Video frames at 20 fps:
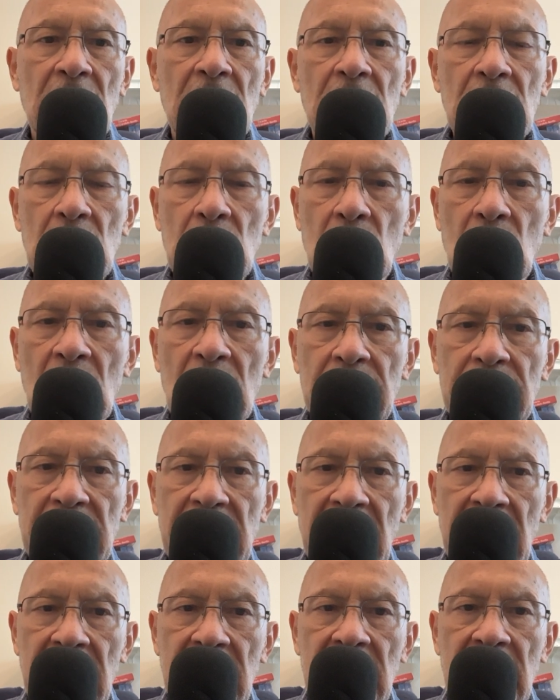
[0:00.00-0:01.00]
to
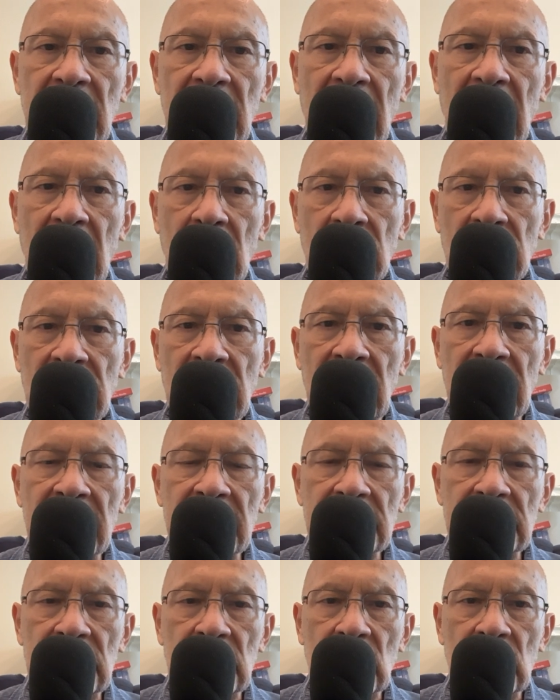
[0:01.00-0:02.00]
update the outdated
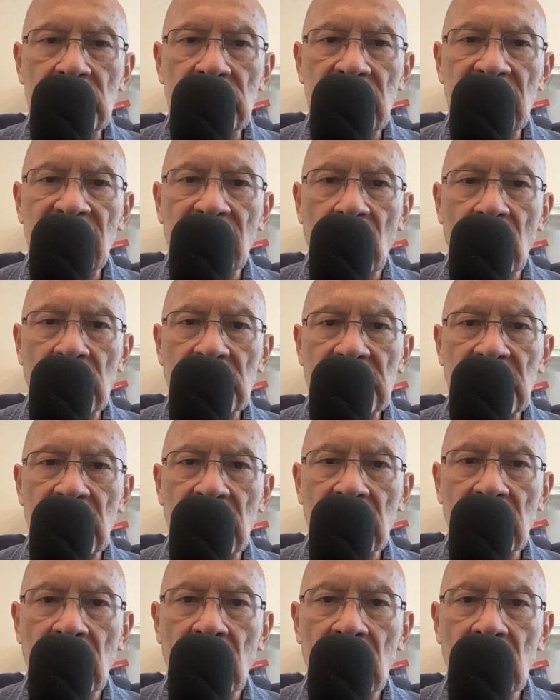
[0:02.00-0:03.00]
Jewish Reform
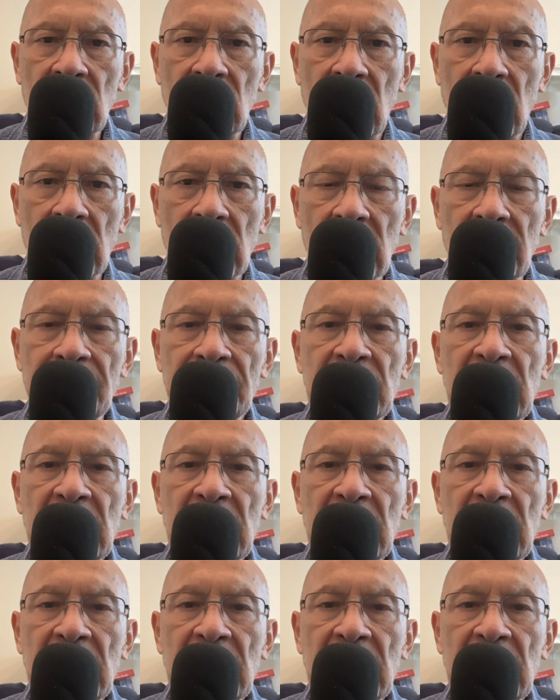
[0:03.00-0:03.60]
Synagogue model